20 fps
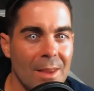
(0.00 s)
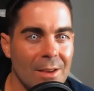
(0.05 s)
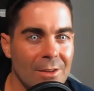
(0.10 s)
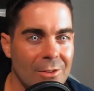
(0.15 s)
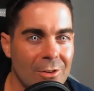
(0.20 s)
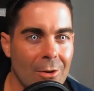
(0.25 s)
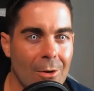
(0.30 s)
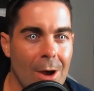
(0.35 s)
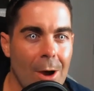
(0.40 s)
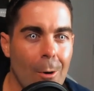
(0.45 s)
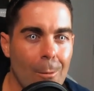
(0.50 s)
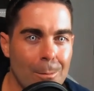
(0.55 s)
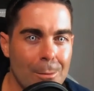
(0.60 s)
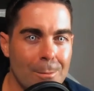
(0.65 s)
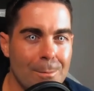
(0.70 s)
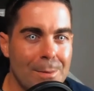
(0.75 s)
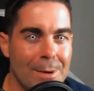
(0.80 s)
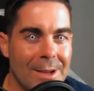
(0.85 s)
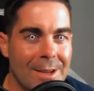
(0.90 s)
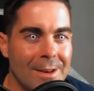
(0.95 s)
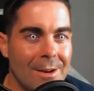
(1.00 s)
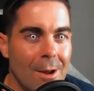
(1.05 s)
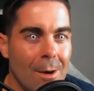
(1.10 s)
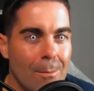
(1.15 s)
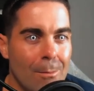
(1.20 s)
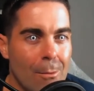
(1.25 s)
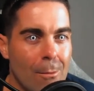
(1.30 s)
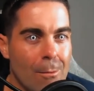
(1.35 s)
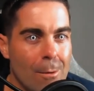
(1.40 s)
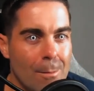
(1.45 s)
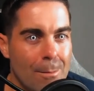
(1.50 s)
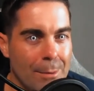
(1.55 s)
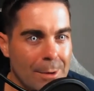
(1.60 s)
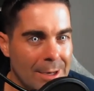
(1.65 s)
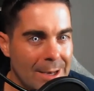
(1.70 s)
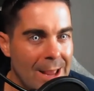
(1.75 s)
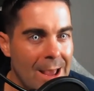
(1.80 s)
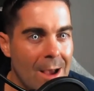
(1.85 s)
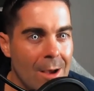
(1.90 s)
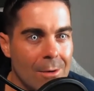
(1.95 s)
So I hope you're picking up what we're
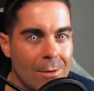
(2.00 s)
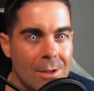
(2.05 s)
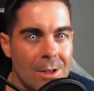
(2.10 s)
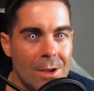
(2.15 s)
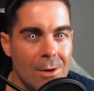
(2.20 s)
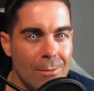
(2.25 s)
putting out.